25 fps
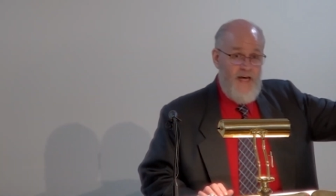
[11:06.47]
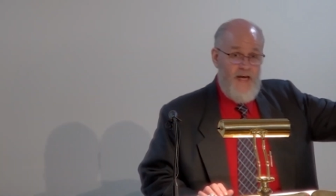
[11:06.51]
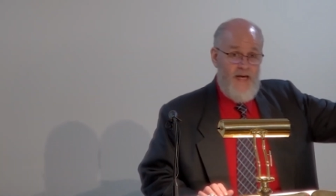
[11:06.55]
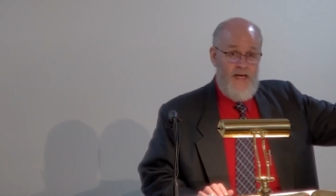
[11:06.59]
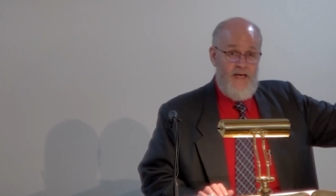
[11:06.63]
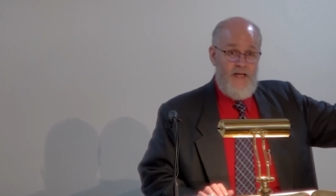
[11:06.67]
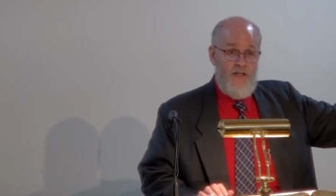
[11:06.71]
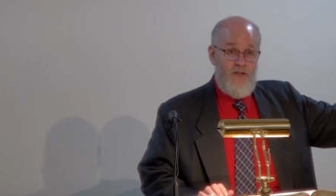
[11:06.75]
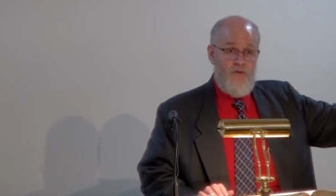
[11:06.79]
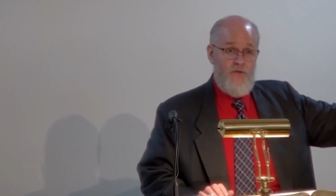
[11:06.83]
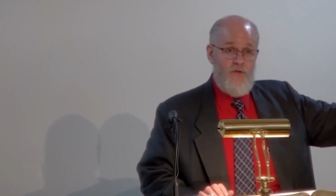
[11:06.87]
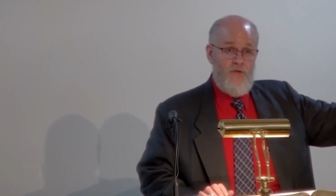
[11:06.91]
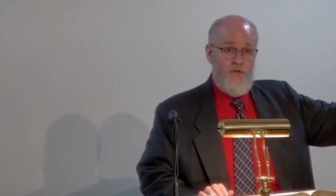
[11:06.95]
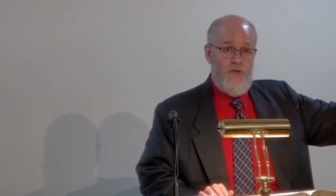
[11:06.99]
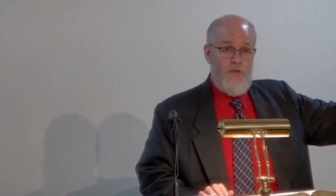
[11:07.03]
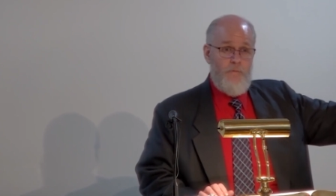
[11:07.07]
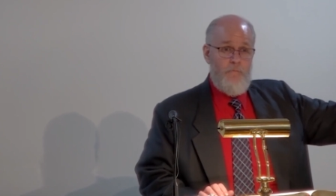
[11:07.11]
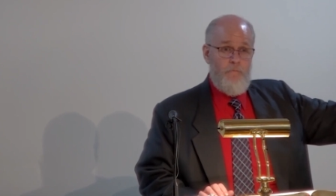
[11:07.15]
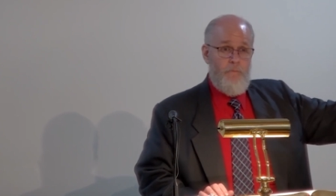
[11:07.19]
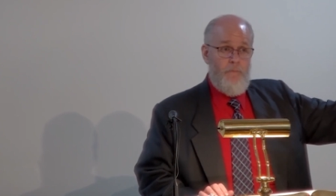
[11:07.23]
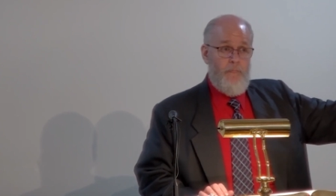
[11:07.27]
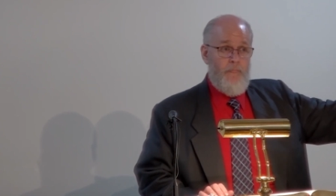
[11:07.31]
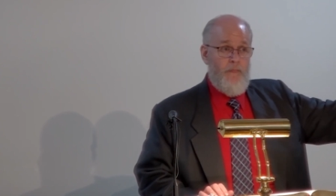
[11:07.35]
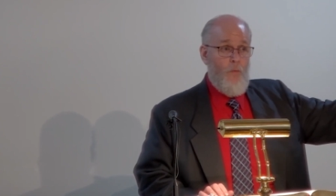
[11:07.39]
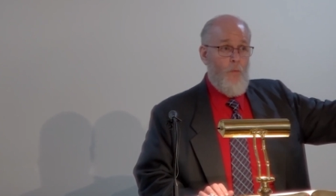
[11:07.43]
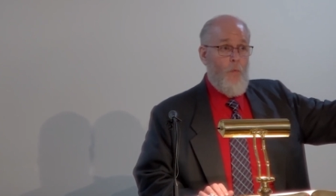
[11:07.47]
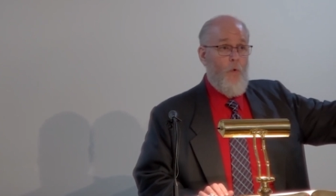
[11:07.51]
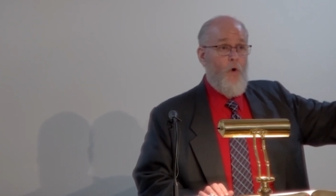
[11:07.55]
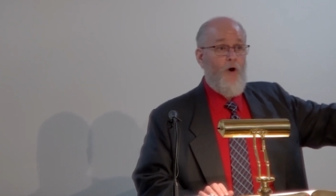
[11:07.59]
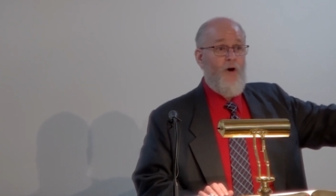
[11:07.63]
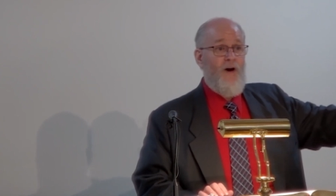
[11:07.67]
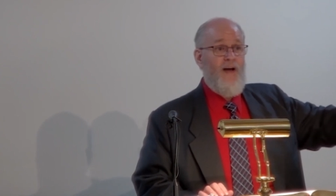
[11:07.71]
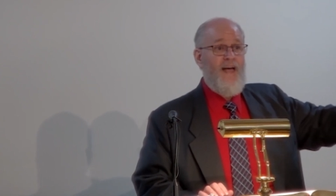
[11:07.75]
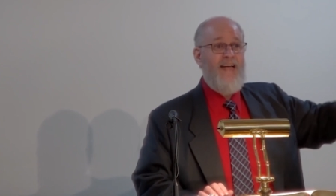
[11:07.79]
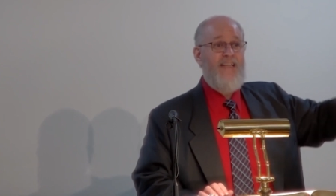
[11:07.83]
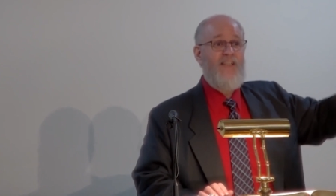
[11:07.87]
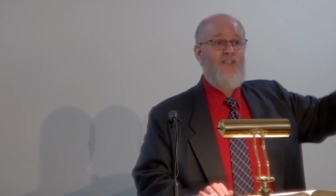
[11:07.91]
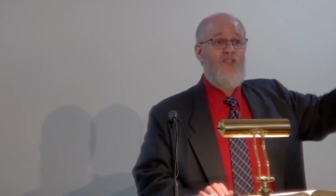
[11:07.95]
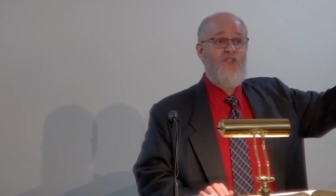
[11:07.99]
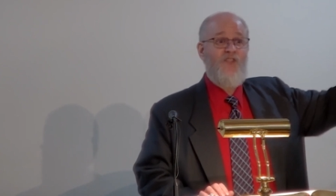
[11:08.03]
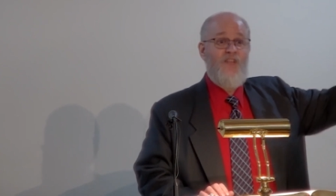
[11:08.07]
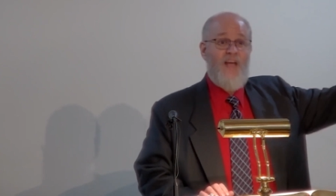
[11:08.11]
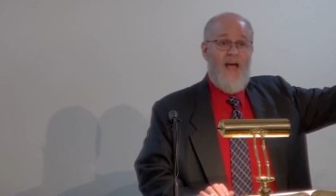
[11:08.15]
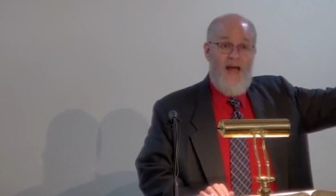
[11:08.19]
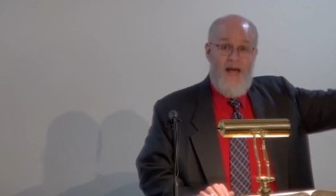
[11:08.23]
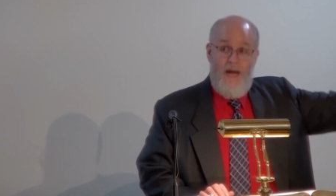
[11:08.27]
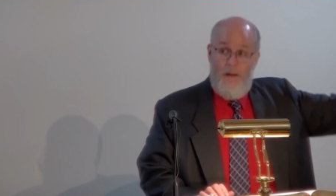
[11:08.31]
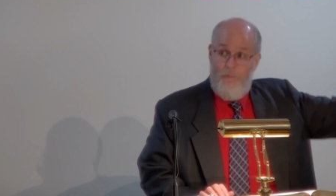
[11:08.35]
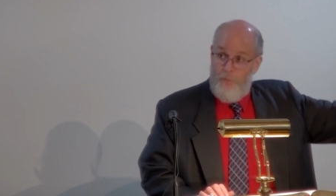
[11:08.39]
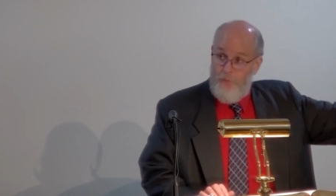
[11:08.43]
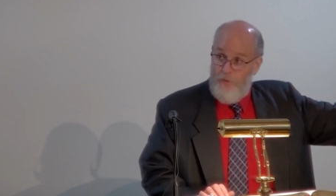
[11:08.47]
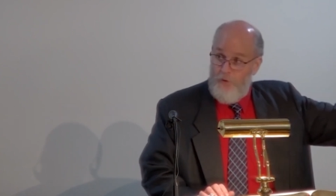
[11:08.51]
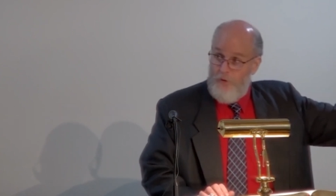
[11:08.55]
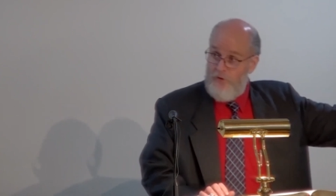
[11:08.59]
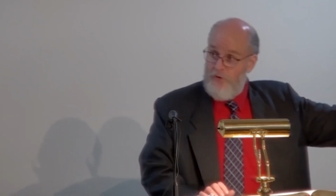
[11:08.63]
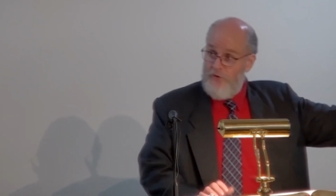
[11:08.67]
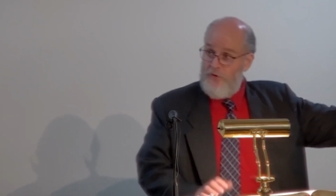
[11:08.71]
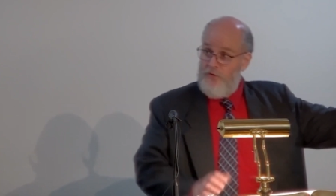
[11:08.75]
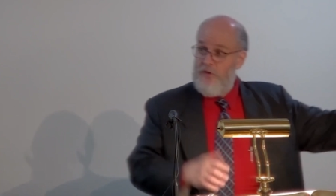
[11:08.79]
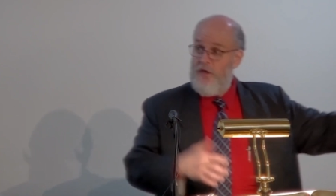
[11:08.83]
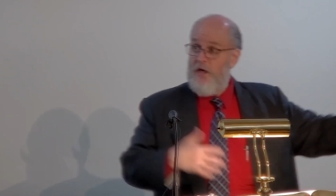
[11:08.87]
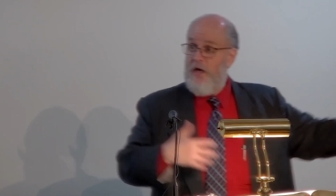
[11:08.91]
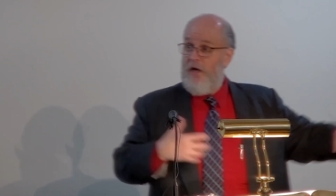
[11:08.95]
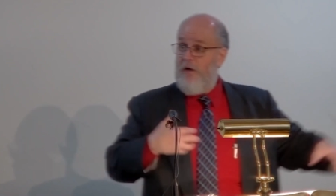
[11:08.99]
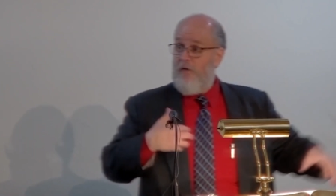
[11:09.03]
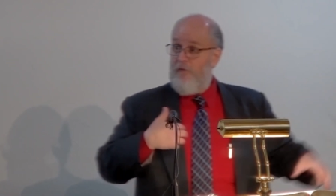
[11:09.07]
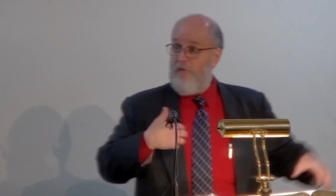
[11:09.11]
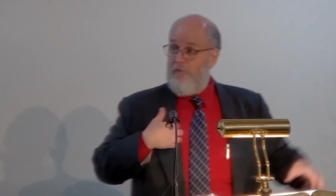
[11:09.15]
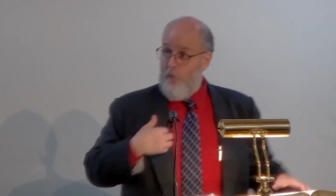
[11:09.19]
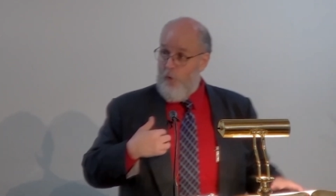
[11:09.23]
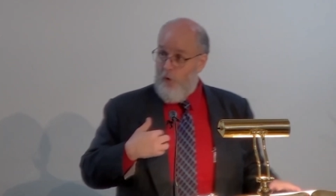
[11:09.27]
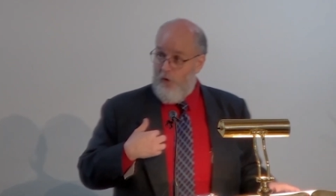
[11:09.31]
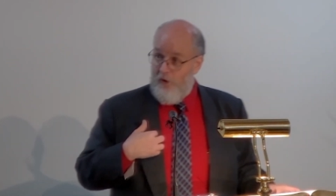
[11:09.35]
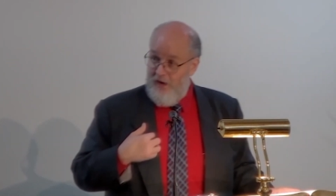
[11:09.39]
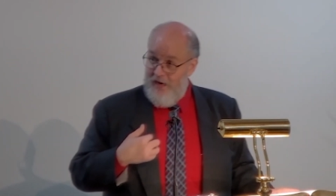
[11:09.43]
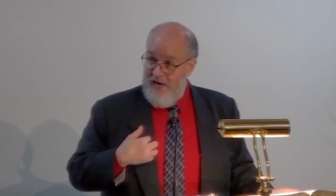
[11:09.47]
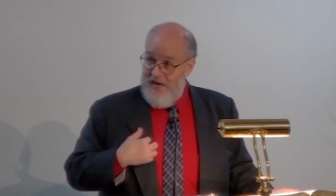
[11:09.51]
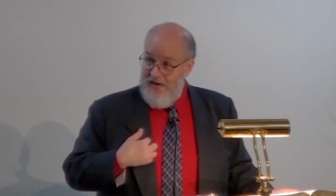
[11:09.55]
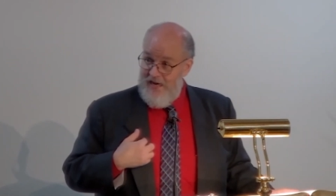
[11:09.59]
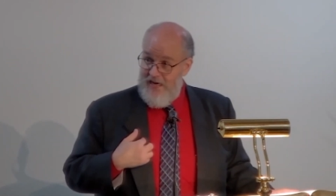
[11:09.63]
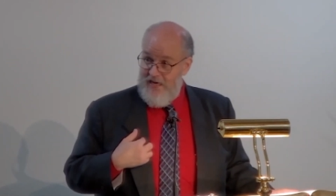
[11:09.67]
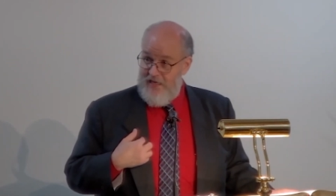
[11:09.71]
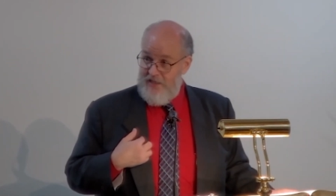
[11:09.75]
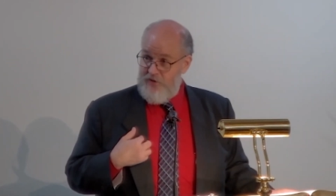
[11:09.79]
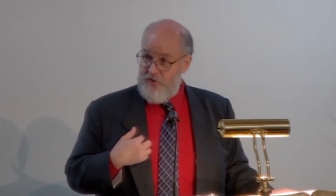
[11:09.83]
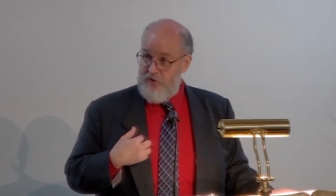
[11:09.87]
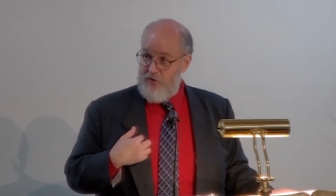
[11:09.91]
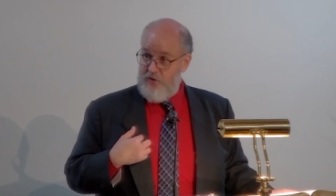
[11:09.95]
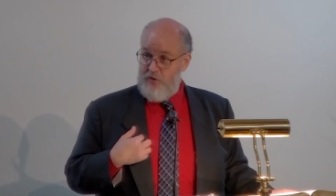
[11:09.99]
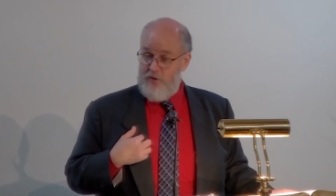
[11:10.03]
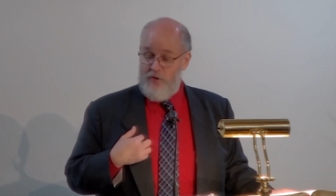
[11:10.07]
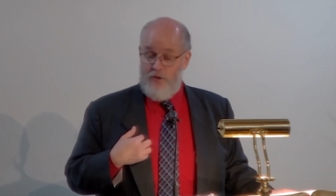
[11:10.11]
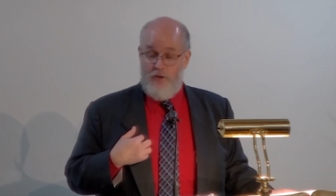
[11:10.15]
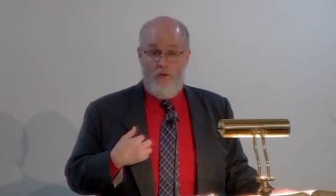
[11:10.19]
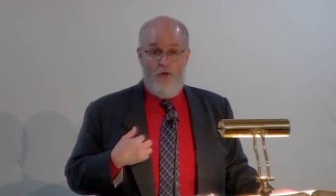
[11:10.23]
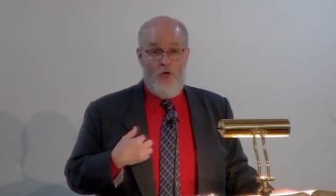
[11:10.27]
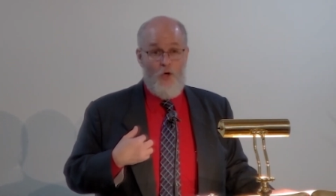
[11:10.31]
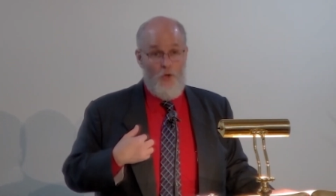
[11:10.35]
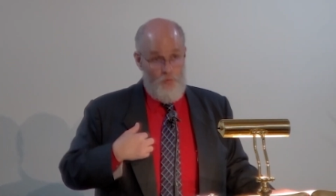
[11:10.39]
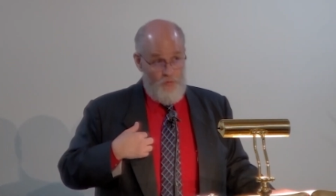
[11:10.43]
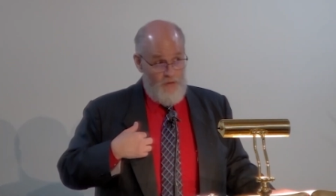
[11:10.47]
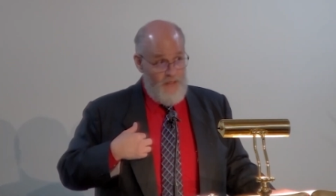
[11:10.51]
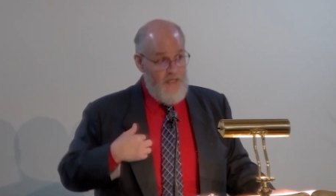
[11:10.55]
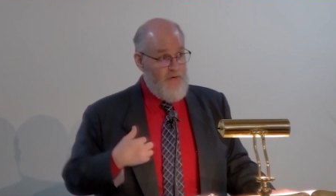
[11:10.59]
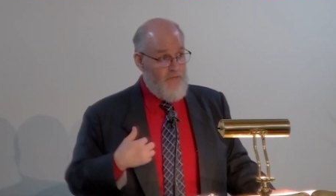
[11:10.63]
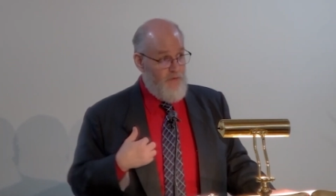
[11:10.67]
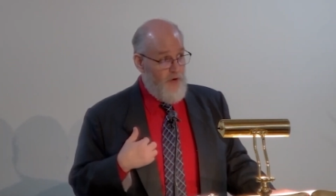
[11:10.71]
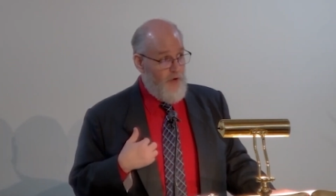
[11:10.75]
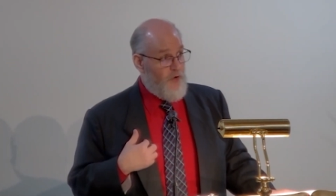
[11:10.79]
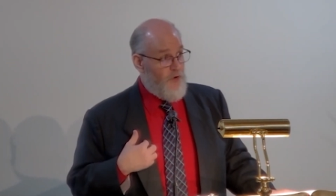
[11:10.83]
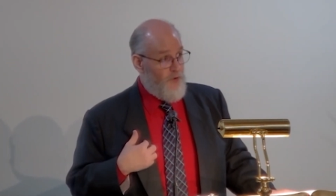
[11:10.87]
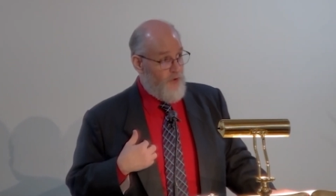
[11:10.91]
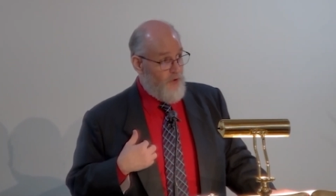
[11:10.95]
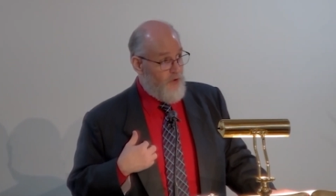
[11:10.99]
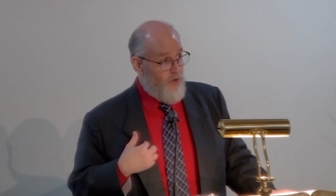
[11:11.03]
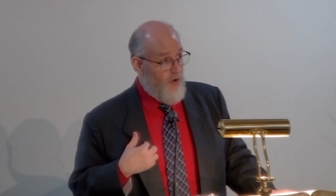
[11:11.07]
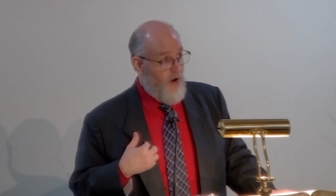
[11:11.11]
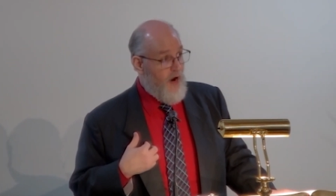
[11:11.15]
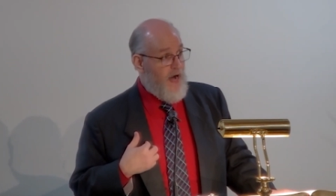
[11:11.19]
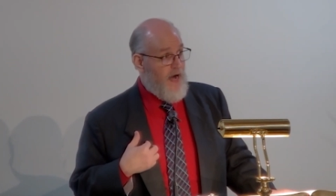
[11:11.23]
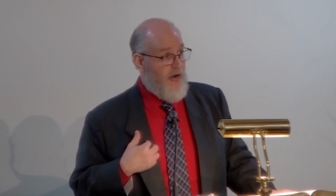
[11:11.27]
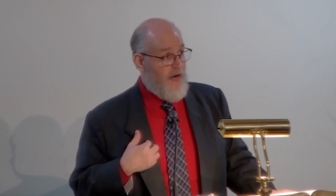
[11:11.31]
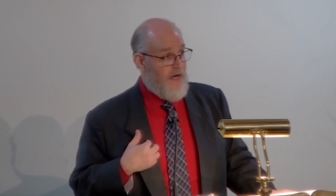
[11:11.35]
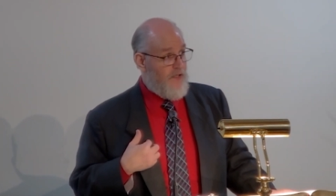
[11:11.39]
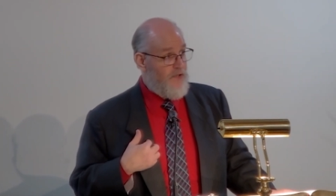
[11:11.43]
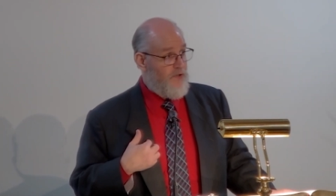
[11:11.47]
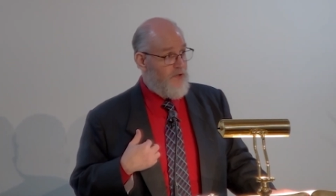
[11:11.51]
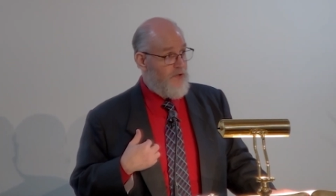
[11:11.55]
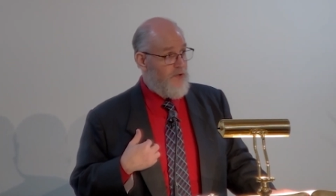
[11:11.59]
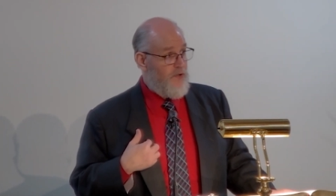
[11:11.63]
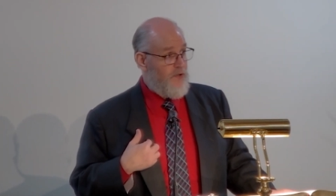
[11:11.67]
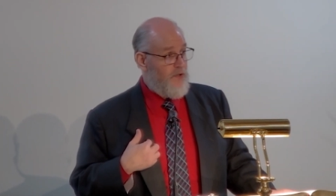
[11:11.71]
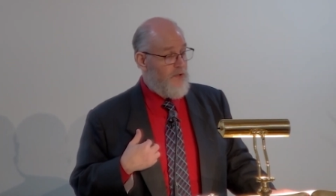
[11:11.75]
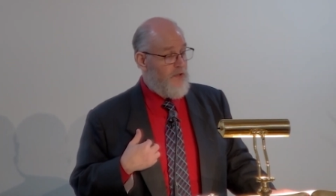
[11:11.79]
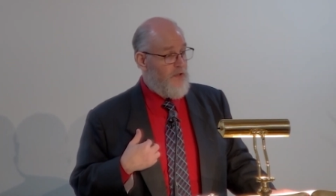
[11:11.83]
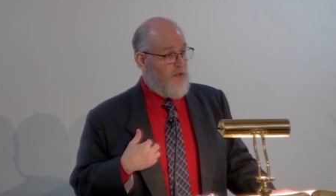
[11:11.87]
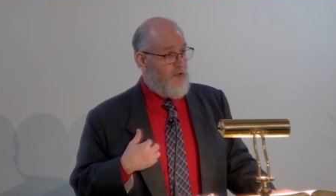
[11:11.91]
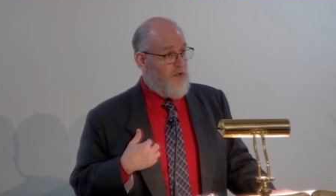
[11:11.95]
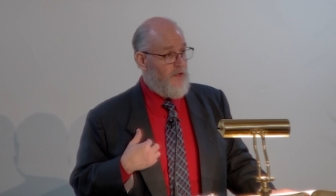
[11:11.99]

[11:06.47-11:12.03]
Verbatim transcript: things were examples for us who live under Christ.